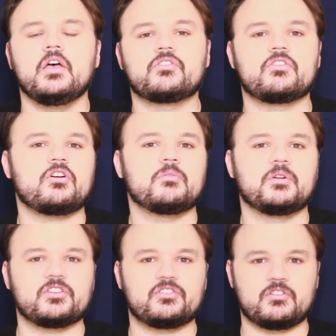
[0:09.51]
So there are a
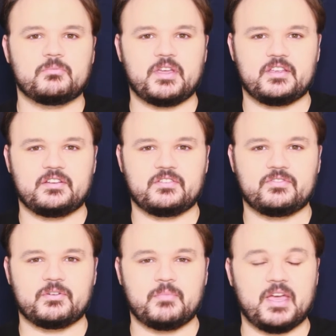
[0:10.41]
multitude of
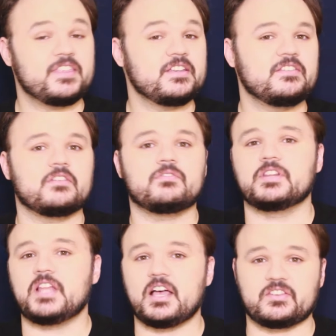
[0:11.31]
different methods and
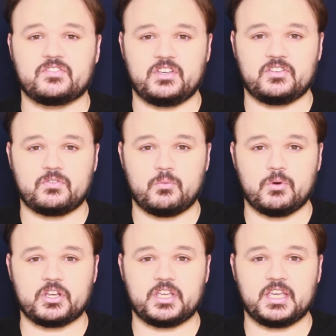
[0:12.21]
philosophies for
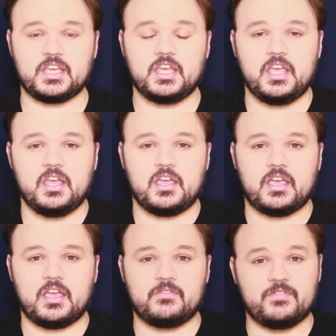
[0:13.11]
working
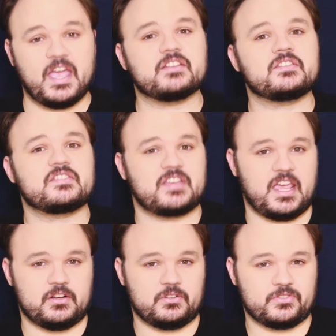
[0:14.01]
advanced
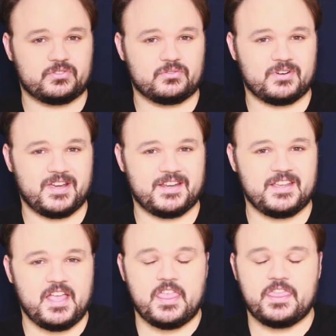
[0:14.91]
scales, right?
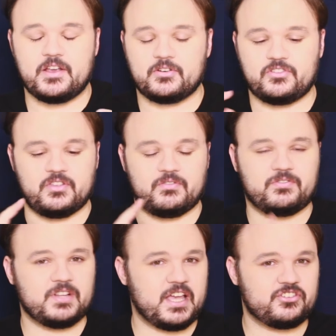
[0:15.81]
There's the
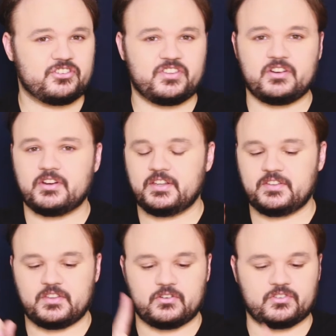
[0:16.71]
Flesh
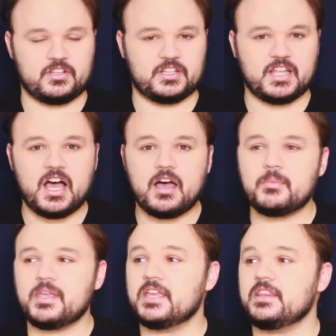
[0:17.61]
series, there's
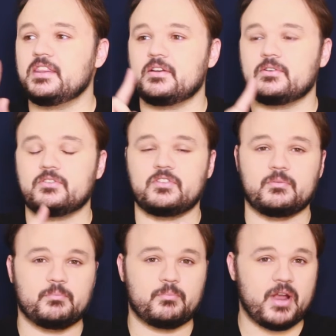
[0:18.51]
Galamian, there's the
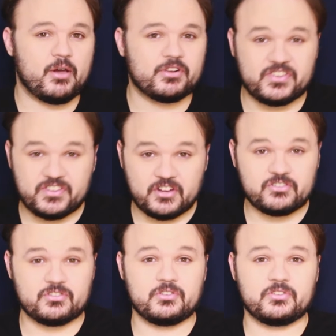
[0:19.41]
Brown
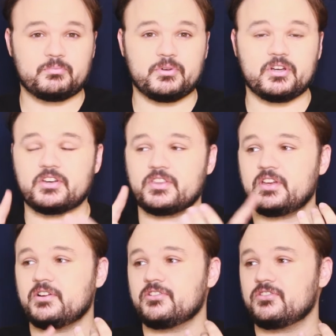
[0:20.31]
Essentials book,
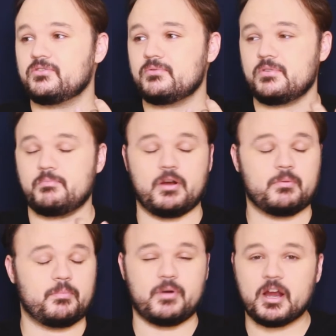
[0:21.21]
there's the
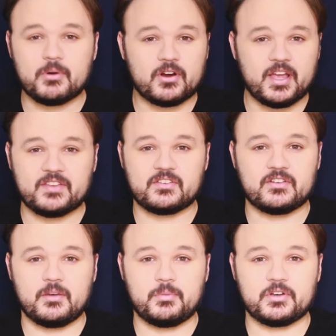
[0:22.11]
Barbara Barber has
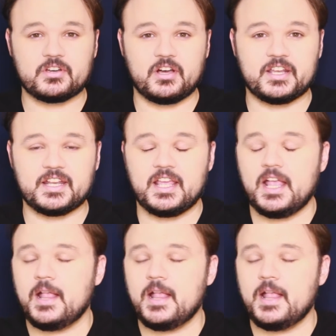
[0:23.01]
a book on it.